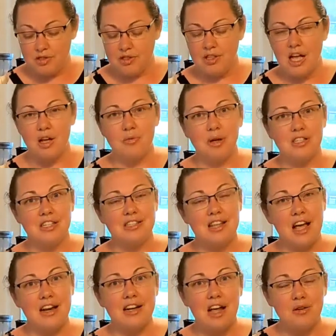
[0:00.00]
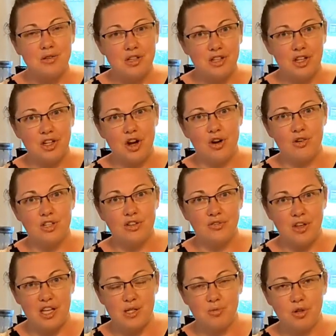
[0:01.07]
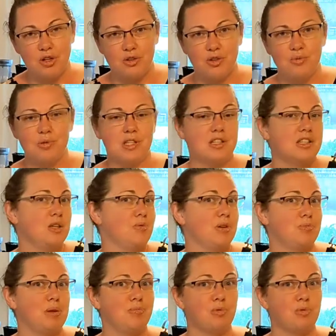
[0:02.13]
I decided I was going to go to Facebook groups and see what people